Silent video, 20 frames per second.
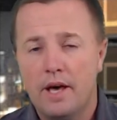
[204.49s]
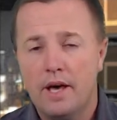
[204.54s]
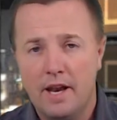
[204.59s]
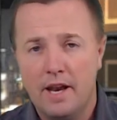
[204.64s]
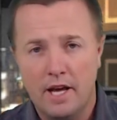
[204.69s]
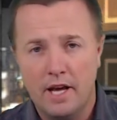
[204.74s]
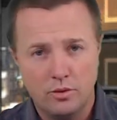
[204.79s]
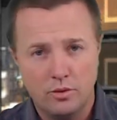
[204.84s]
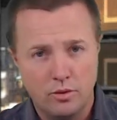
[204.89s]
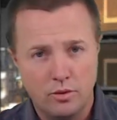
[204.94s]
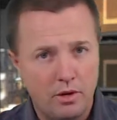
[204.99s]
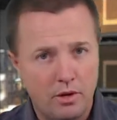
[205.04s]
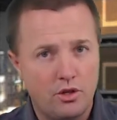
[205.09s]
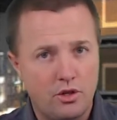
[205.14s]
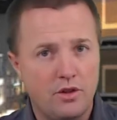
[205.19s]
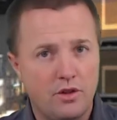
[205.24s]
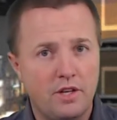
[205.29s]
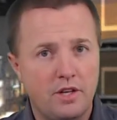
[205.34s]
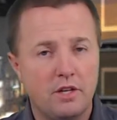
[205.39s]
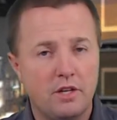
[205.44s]
And as we
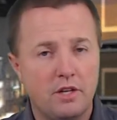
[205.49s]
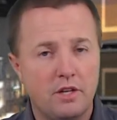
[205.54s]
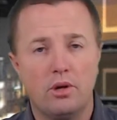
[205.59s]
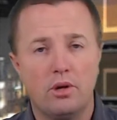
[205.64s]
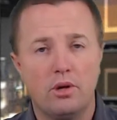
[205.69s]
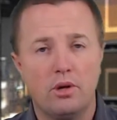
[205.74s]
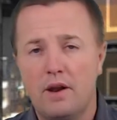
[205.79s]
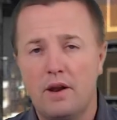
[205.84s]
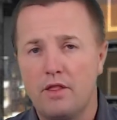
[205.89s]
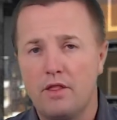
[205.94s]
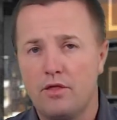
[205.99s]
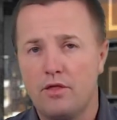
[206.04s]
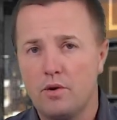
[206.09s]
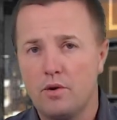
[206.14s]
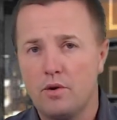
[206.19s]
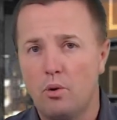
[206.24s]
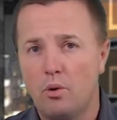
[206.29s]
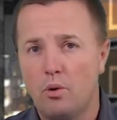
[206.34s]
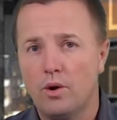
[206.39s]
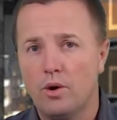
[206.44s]
mentioned, they did pull out a
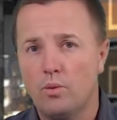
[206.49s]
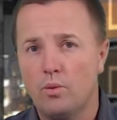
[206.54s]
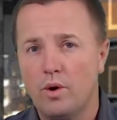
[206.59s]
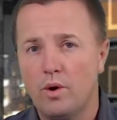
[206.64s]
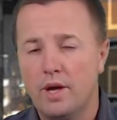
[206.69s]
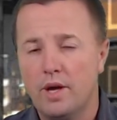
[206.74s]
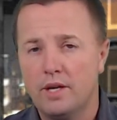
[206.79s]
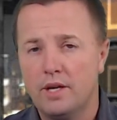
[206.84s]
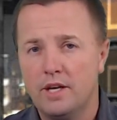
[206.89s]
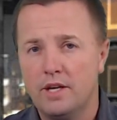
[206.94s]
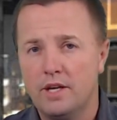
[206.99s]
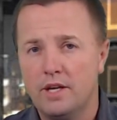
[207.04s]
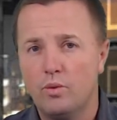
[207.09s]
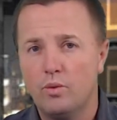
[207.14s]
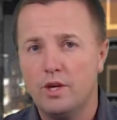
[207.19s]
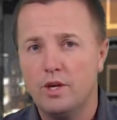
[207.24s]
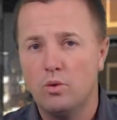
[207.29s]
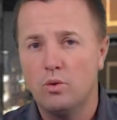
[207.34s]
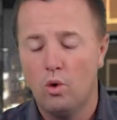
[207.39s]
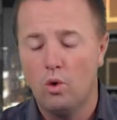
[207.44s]
3-point win in
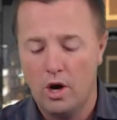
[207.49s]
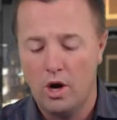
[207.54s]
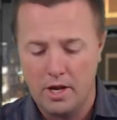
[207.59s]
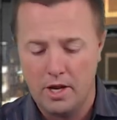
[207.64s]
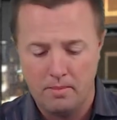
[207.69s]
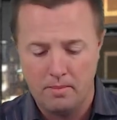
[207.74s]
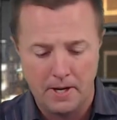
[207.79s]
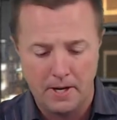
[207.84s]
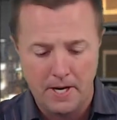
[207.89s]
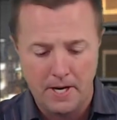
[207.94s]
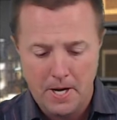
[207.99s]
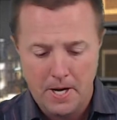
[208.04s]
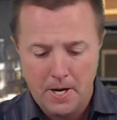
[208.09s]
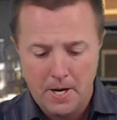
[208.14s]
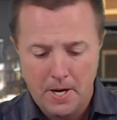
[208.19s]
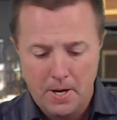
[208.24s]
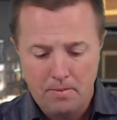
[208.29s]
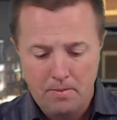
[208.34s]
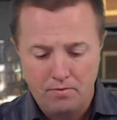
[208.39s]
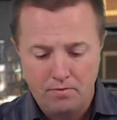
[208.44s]
Week 1. But
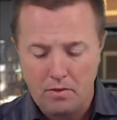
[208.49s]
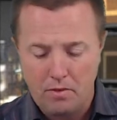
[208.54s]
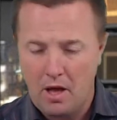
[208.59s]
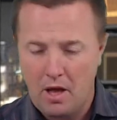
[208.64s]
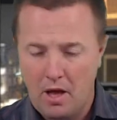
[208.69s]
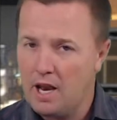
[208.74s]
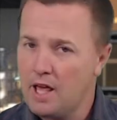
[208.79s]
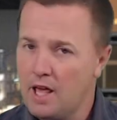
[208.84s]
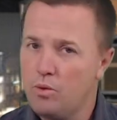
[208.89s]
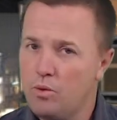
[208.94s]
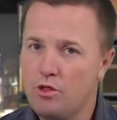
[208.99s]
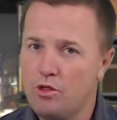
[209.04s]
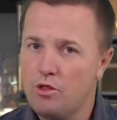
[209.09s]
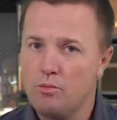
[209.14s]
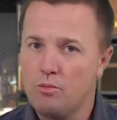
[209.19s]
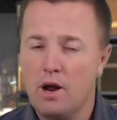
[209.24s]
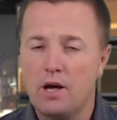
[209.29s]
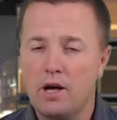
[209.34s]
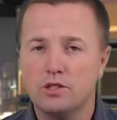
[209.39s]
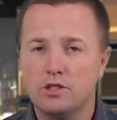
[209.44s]
I like where the
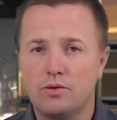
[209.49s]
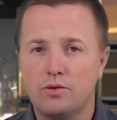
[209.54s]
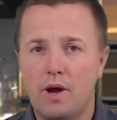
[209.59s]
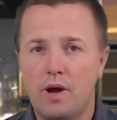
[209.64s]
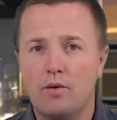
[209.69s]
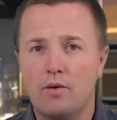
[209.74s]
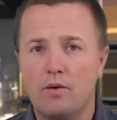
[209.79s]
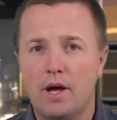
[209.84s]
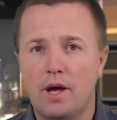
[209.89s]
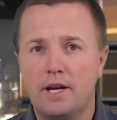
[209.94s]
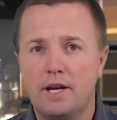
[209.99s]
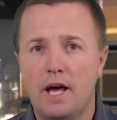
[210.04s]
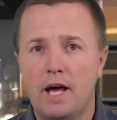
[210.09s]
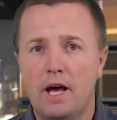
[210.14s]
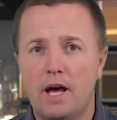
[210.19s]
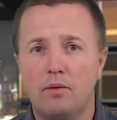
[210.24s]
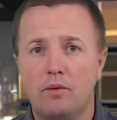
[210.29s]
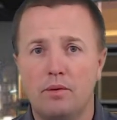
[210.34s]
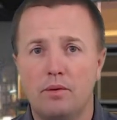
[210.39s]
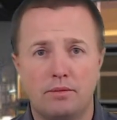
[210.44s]
Browns are at right
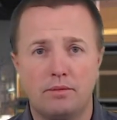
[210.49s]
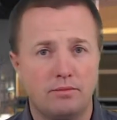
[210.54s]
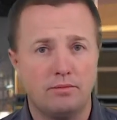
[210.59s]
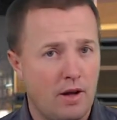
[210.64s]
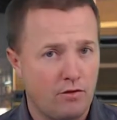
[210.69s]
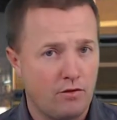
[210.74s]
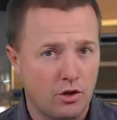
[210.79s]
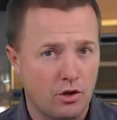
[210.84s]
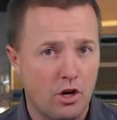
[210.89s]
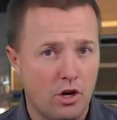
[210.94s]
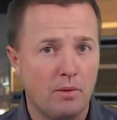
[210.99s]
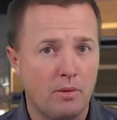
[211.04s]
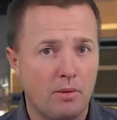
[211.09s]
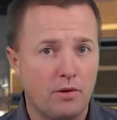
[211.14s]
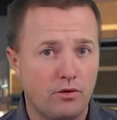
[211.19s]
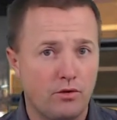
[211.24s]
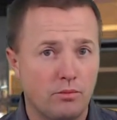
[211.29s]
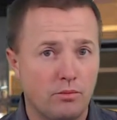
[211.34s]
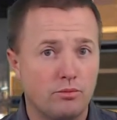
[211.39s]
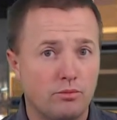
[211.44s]
now after coming
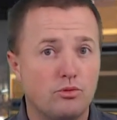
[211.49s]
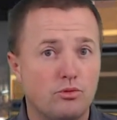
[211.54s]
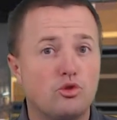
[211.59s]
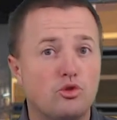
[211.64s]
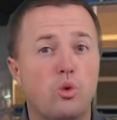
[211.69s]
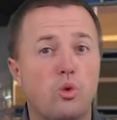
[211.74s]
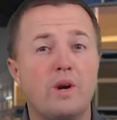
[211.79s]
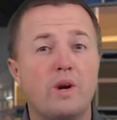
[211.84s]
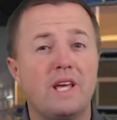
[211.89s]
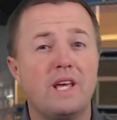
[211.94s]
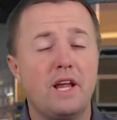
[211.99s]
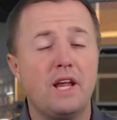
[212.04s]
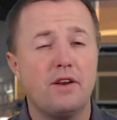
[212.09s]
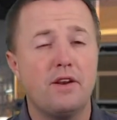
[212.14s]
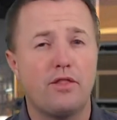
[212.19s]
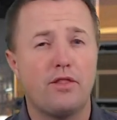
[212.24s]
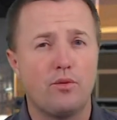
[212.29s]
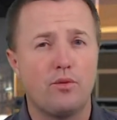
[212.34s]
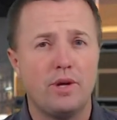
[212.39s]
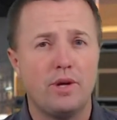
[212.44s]
from
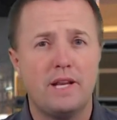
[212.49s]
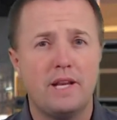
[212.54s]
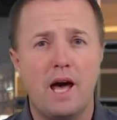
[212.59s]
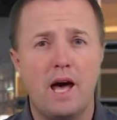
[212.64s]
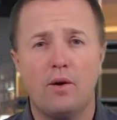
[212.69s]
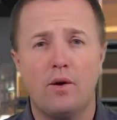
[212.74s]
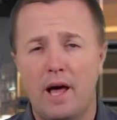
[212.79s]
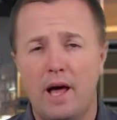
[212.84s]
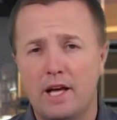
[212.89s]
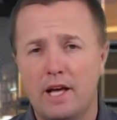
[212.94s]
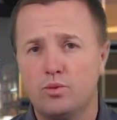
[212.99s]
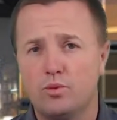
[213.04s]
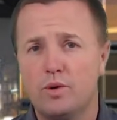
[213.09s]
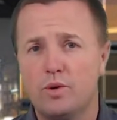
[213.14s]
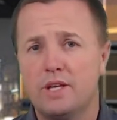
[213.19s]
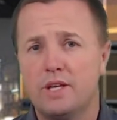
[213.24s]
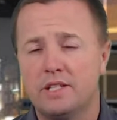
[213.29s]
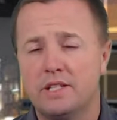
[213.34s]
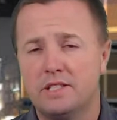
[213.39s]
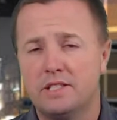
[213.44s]
28-3 down last
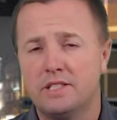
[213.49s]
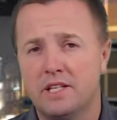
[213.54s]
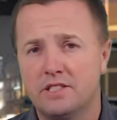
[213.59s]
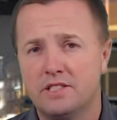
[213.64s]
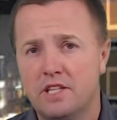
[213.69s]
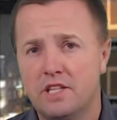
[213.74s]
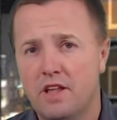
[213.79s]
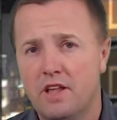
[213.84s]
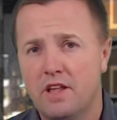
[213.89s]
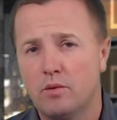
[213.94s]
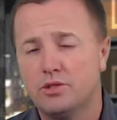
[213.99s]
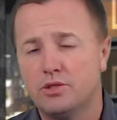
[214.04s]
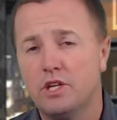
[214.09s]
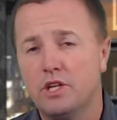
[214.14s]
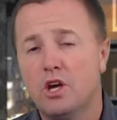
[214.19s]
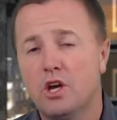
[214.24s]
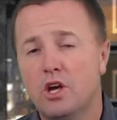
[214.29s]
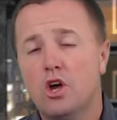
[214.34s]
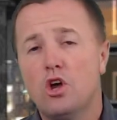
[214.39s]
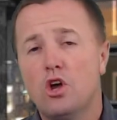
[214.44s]
week in Tennessee. That was
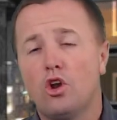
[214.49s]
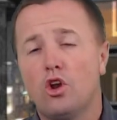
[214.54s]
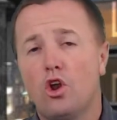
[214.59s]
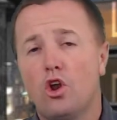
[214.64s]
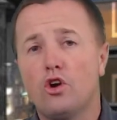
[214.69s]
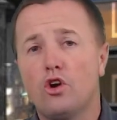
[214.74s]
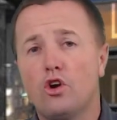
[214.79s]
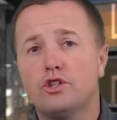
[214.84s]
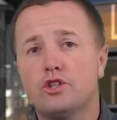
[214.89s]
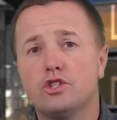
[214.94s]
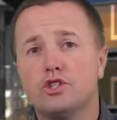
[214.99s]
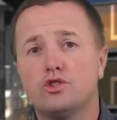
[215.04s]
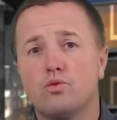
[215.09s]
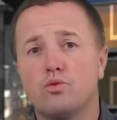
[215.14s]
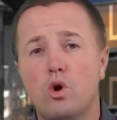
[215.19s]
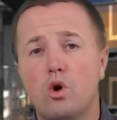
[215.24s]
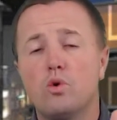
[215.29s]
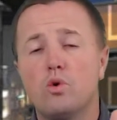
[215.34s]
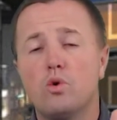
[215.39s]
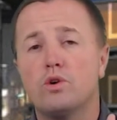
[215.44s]
the largest
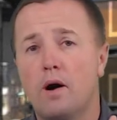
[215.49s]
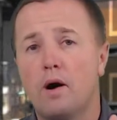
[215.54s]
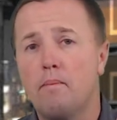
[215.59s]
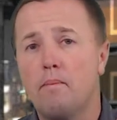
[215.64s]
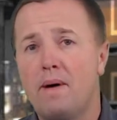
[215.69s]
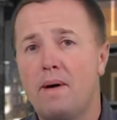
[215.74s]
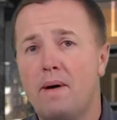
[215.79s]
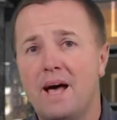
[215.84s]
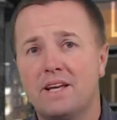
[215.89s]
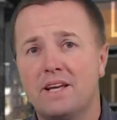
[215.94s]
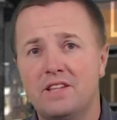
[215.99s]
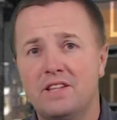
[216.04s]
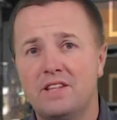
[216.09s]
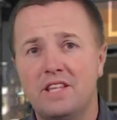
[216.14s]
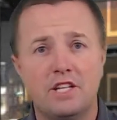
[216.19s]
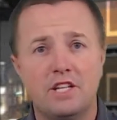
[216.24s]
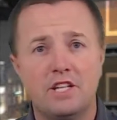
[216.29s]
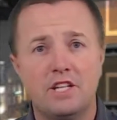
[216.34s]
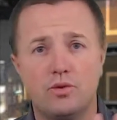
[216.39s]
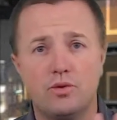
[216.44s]
road comeback in the
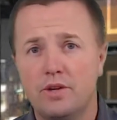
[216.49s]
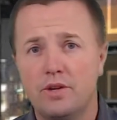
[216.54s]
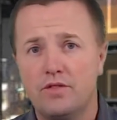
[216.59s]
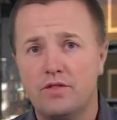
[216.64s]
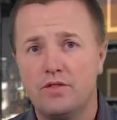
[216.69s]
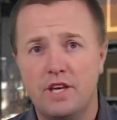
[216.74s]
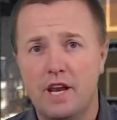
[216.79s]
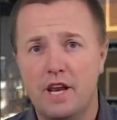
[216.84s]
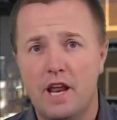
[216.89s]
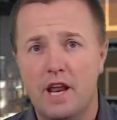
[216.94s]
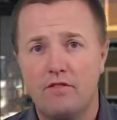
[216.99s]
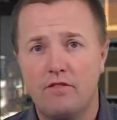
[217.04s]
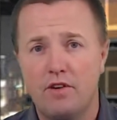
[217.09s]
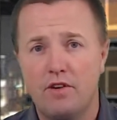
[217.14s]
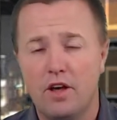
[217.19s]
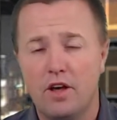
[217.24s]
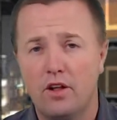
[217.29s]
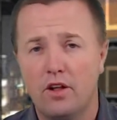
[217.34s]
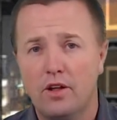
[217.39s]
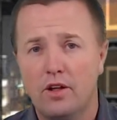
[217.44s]
history of the
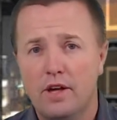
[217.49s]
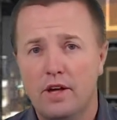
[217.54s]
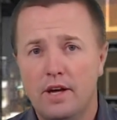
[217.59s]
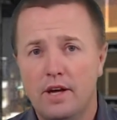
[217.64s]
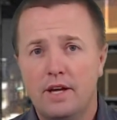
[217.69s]
NFL.